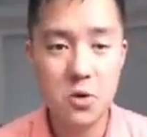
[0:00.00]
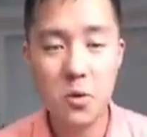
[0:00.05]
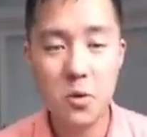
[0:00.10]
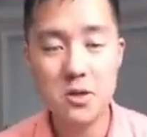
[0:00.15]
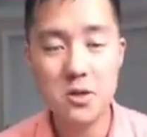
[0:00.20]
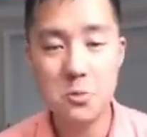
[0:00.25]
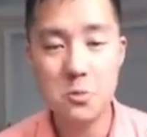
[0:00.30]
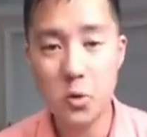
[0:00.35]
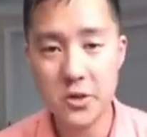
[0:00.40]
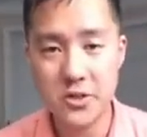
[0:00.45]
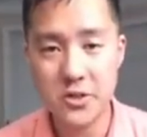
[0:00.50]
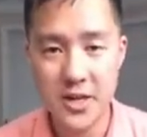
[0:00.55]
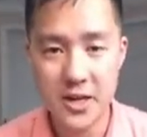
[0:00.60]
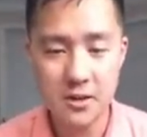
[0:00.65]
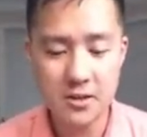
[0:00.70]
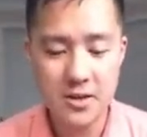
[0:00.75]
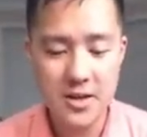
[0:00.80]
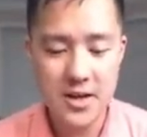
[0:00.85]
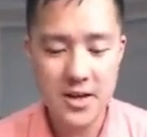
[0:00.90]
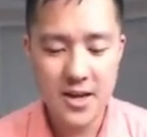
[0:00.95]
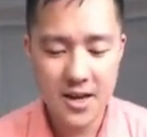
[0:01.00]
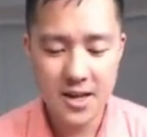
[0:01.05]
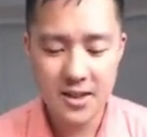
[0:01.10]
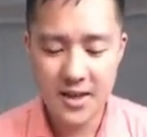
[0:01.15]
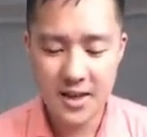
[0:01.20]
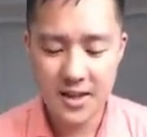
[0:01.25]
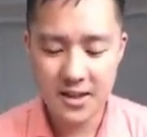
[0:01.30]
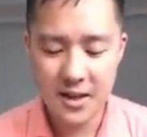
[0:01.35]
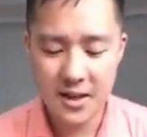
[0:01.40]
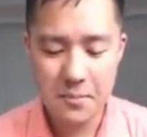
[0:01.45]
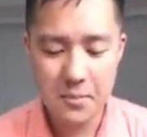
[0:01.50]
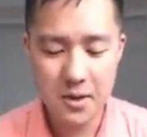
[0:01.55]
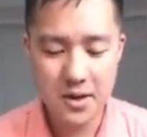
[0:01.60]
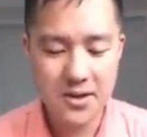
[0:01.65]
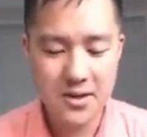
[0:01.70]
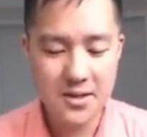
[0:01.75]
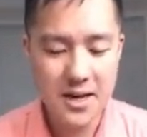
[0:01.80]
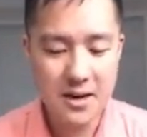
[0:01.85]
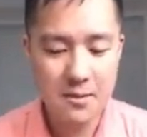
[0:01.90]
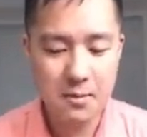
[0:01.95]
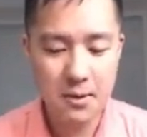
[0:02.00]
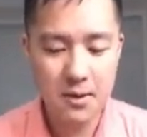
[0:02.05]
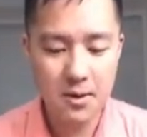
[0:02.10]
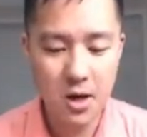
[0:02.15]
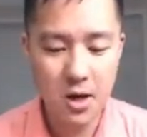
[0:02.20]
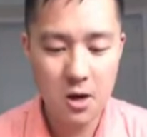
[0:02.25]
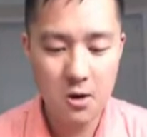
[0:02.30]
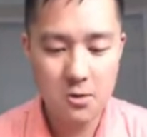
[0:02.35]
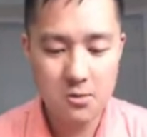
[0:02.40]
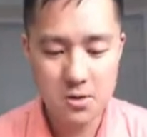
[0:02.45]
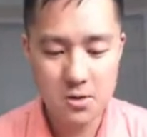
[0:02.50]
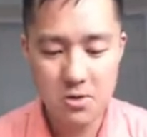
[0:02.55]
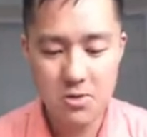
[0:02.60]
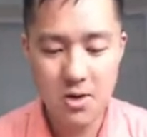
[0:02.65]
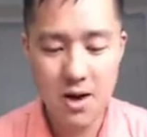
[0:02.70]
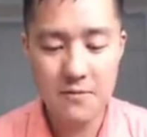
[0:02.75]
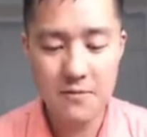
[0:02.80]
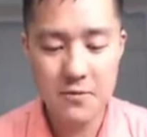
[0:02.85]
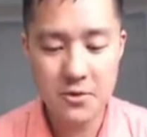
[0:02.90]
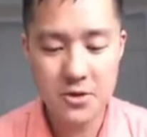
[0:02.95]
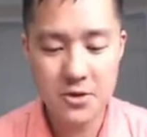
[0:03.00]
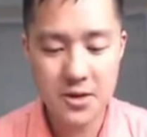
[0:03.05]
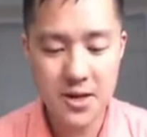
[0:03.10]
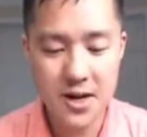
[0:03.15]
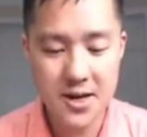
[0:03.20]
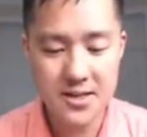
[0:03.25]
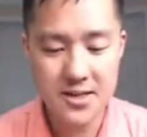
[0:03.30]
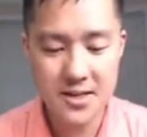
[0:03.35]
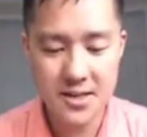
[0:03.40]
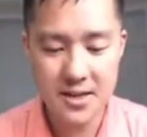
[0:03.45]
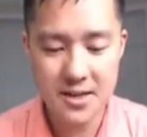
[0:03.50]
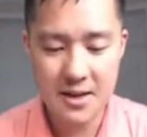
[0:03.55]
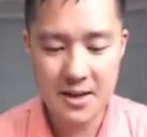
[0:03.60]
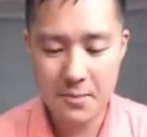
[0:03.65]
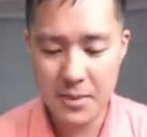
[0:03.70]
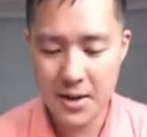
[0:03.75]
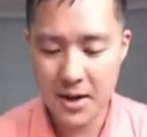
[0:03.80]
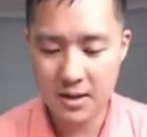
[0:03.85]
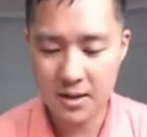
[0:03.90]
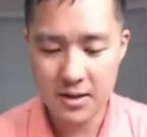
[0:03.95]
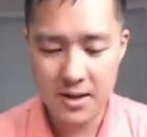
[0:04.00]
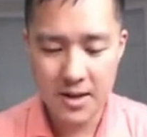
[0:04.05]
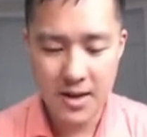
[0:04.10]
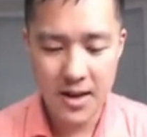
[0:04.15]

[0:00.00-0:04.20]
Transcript: want to support the channel, hit that like button down below, subscribe for future content, hit that bell,